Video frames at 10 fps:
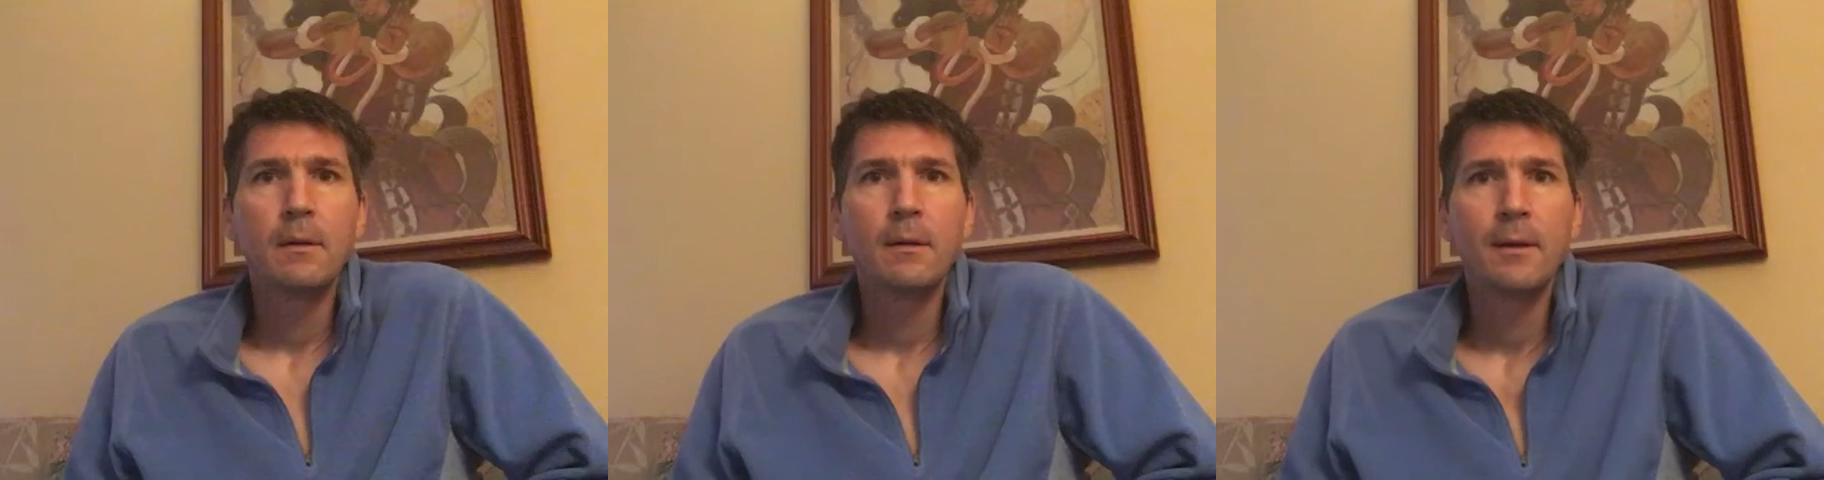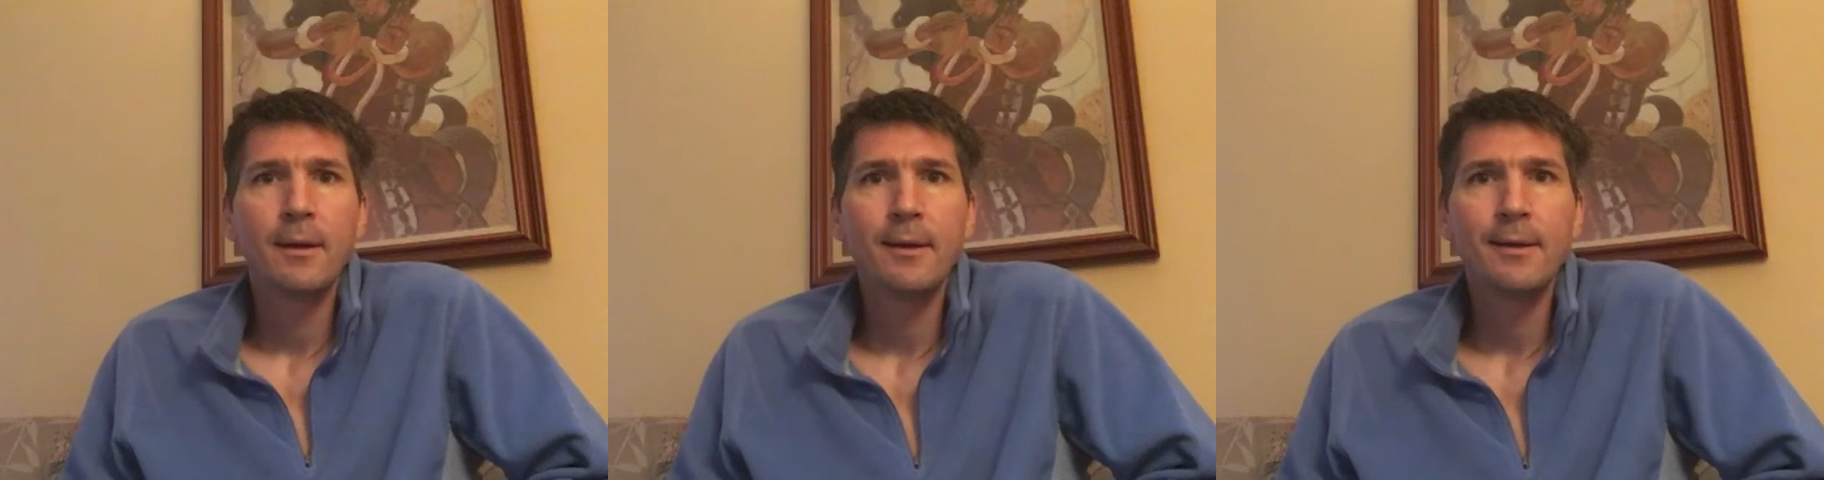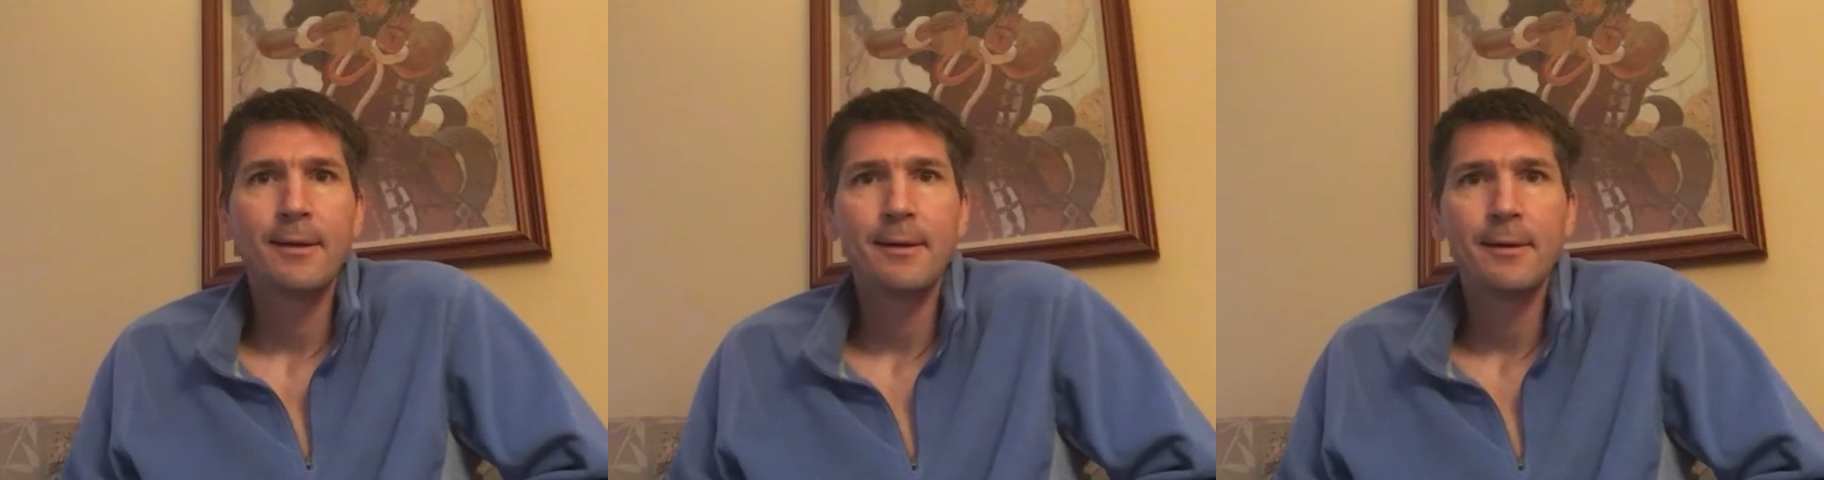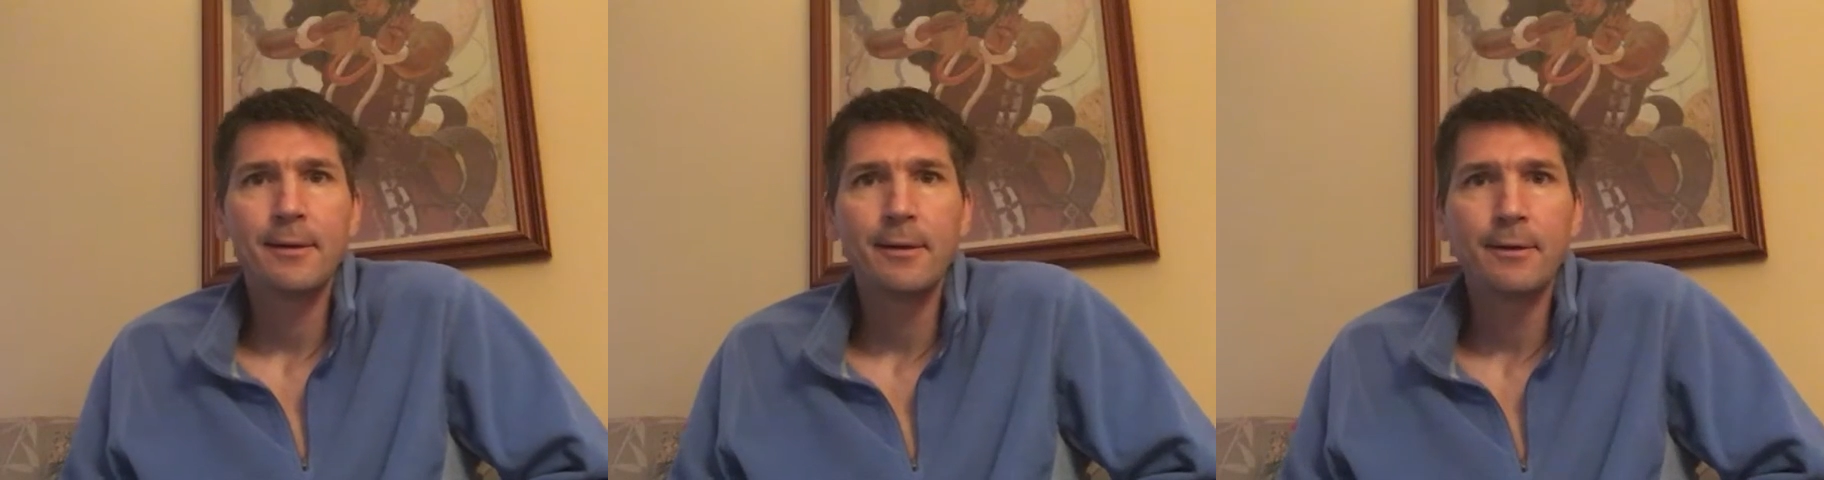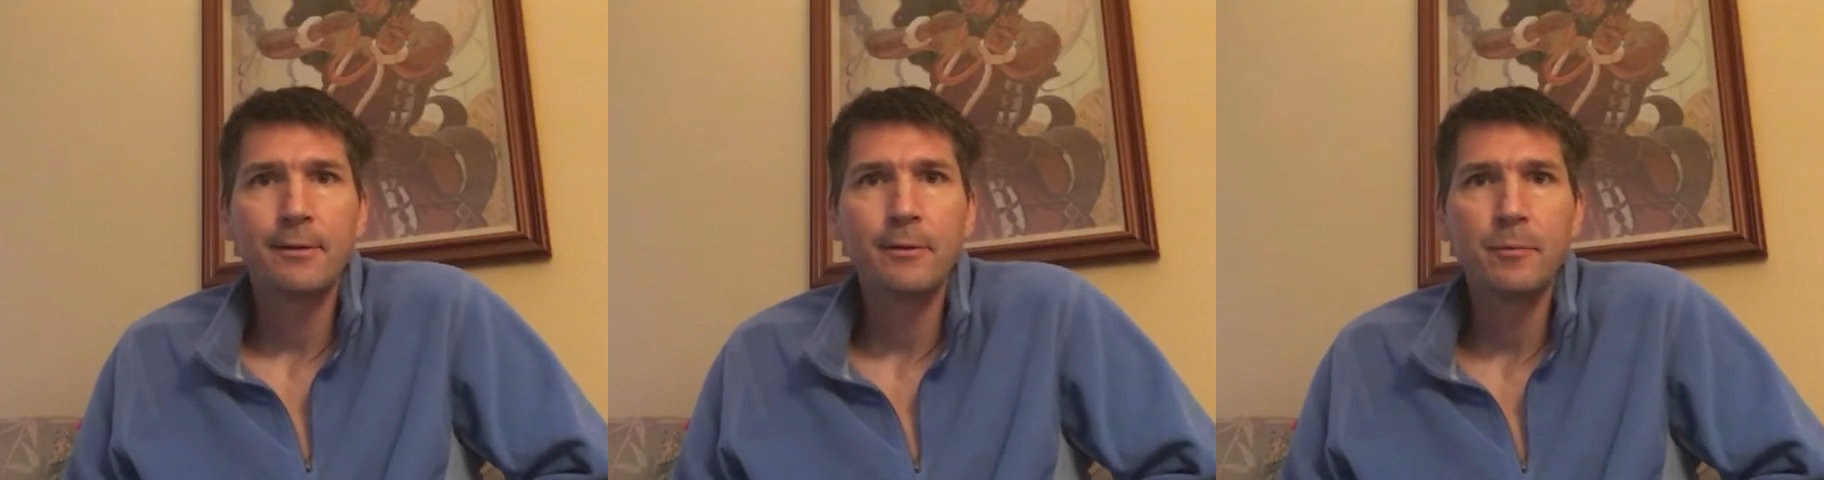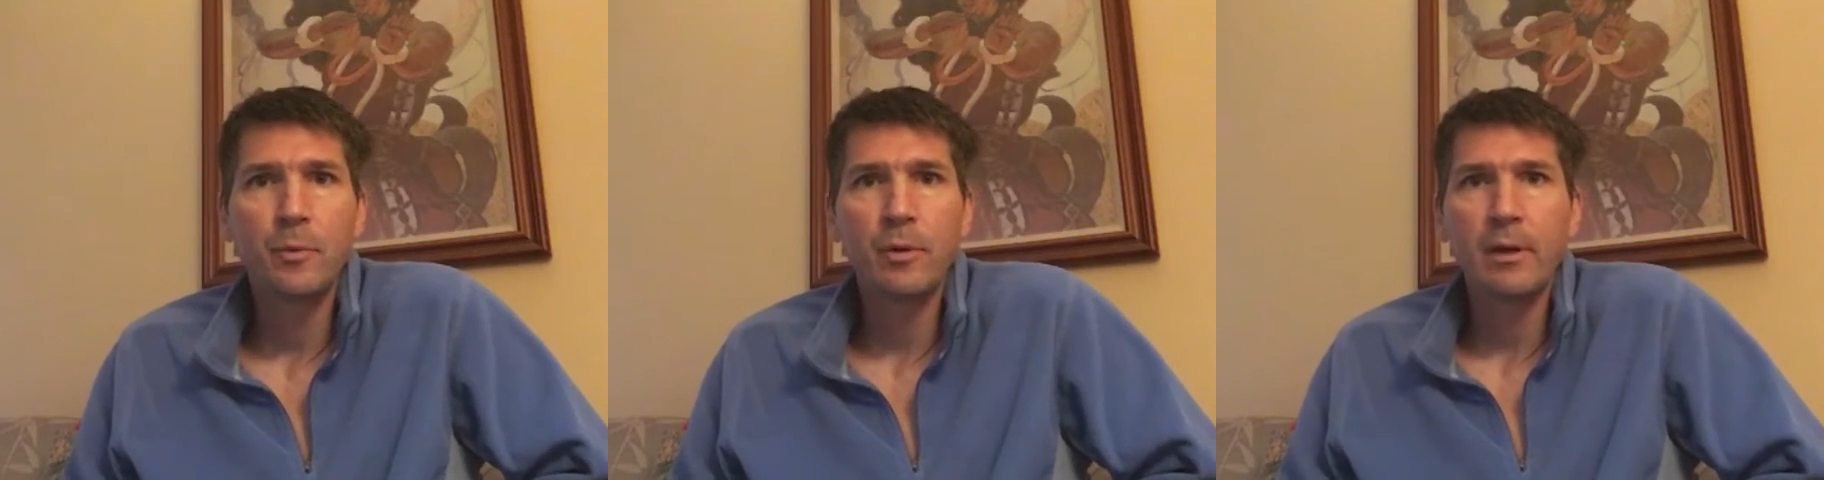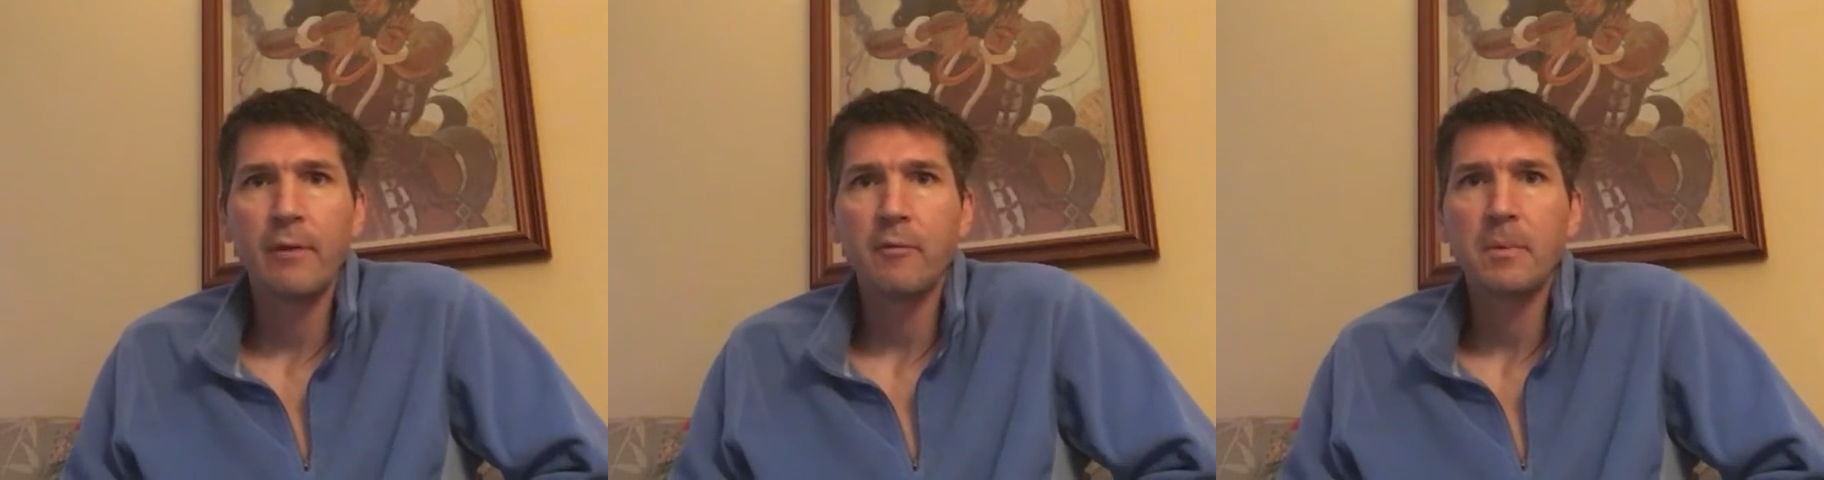Hey, good morning
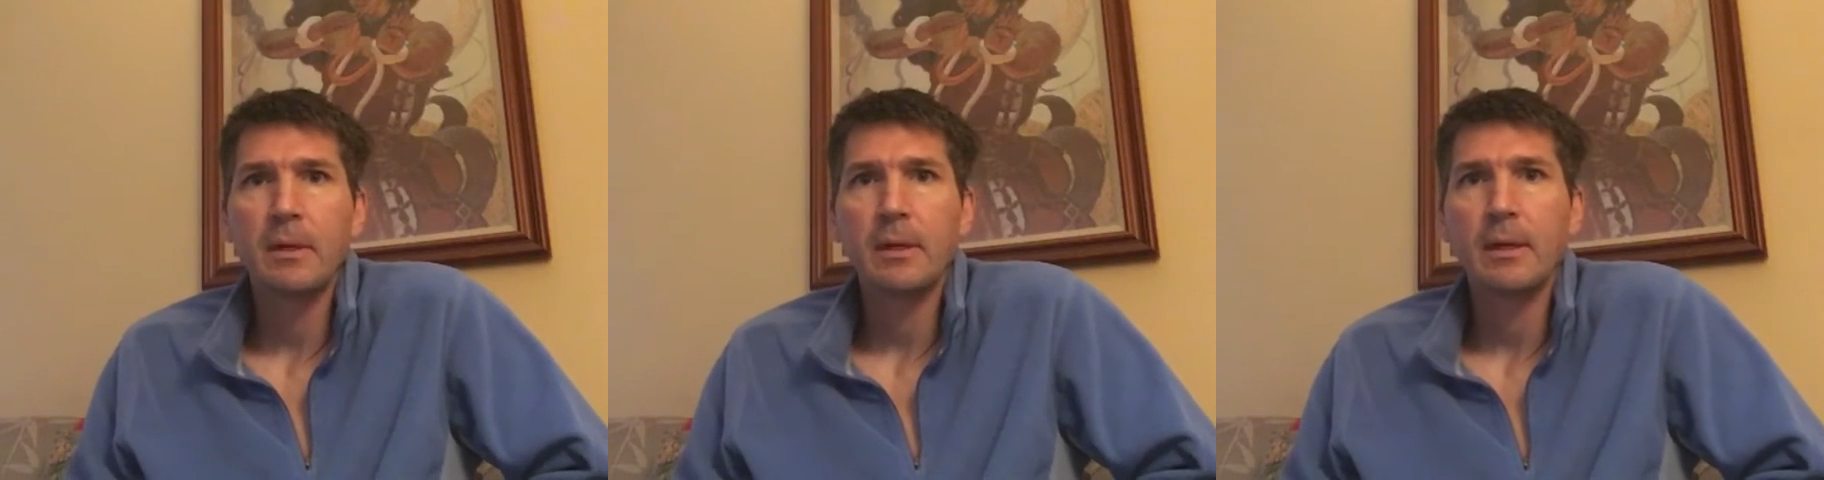everybody.